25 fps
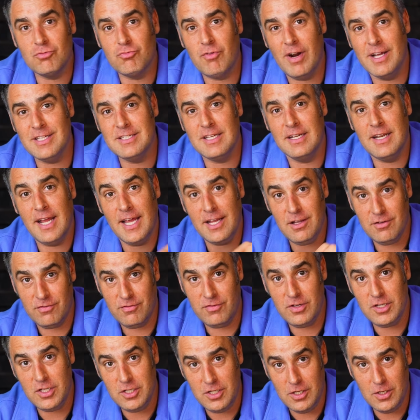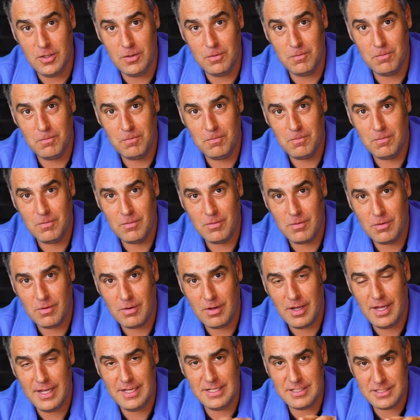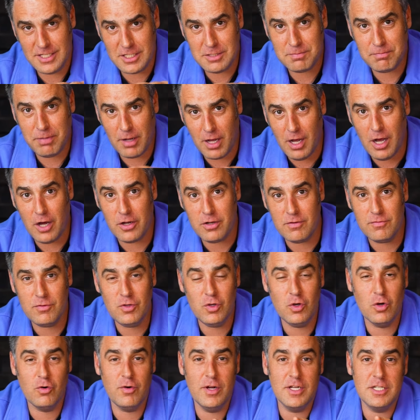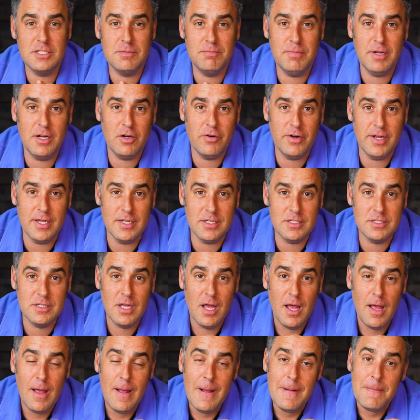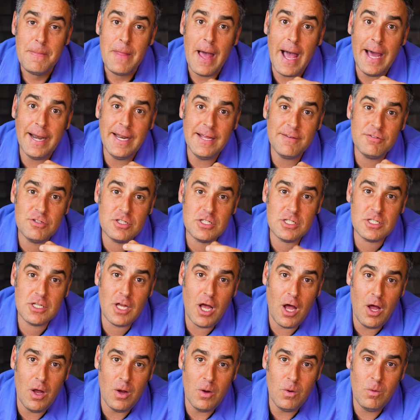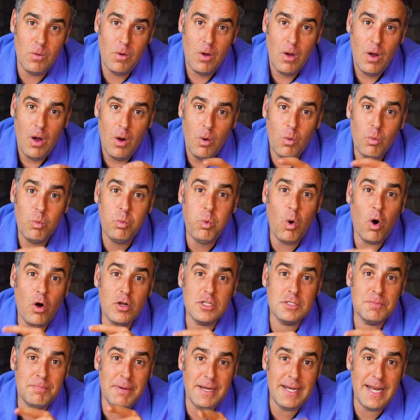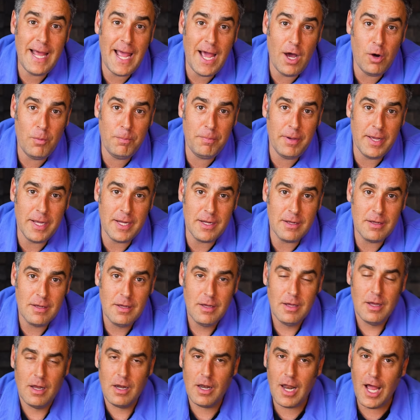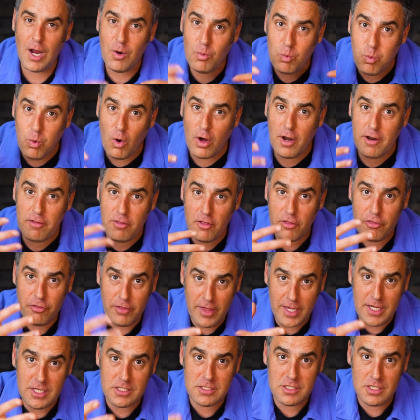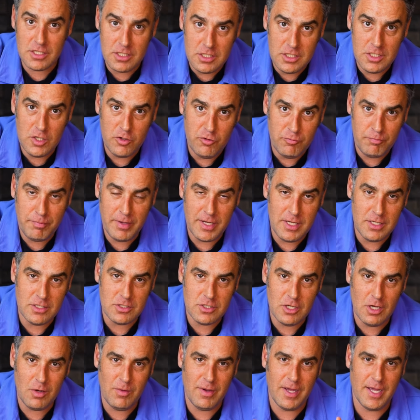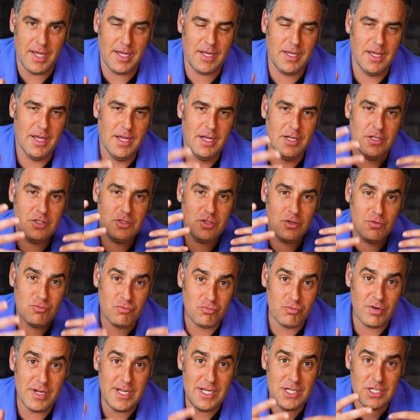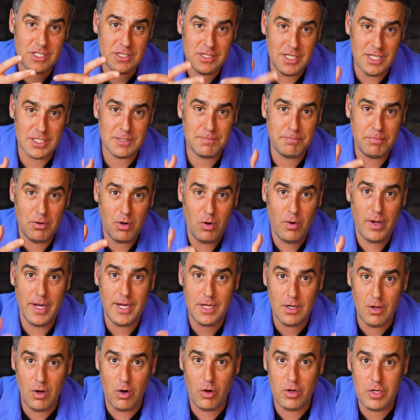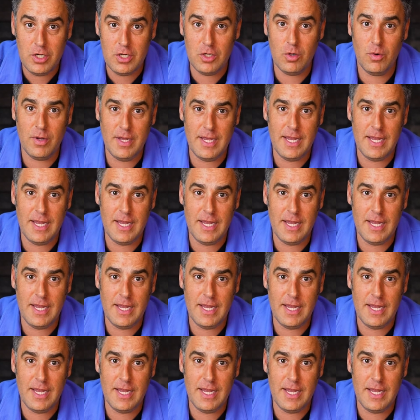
resonate for you? Is this part of your experience? And if so, what's been helping? Like, what are the things that you've been doing to reach this point on your